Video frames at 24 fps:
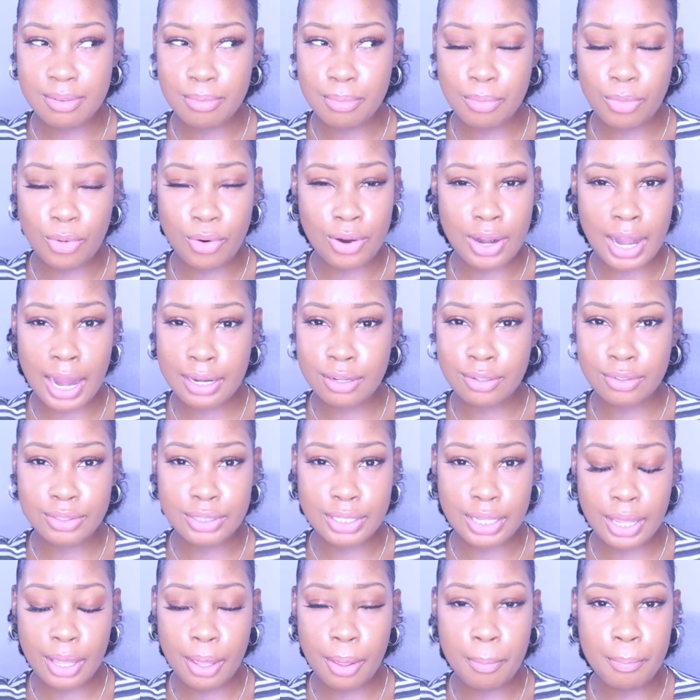more, I don't
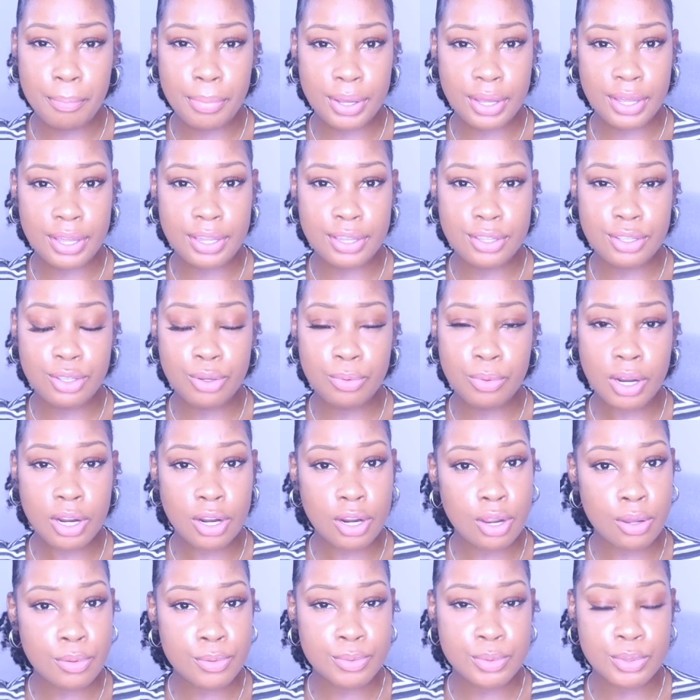think, but
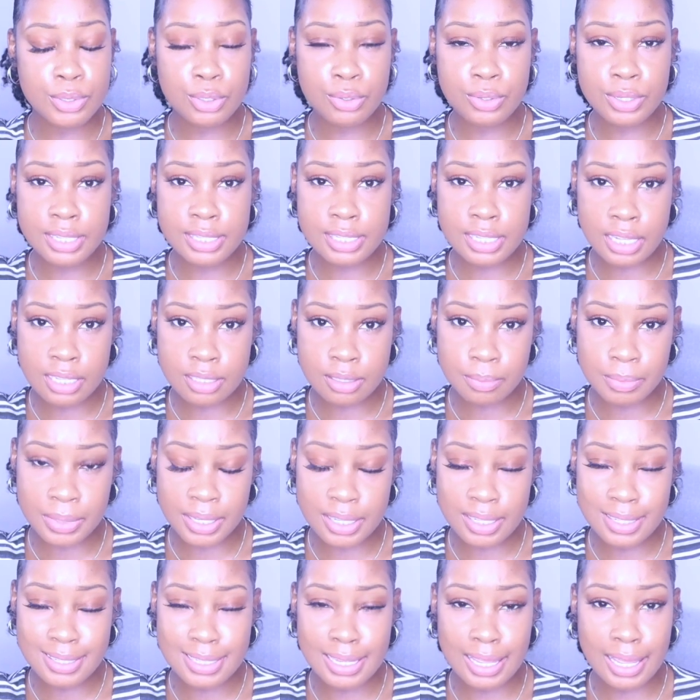Uworld comes with 2
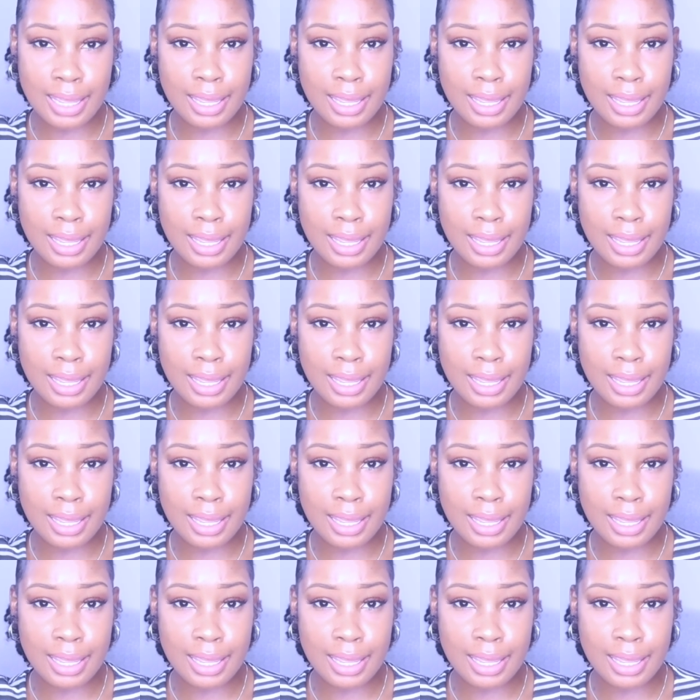assessments,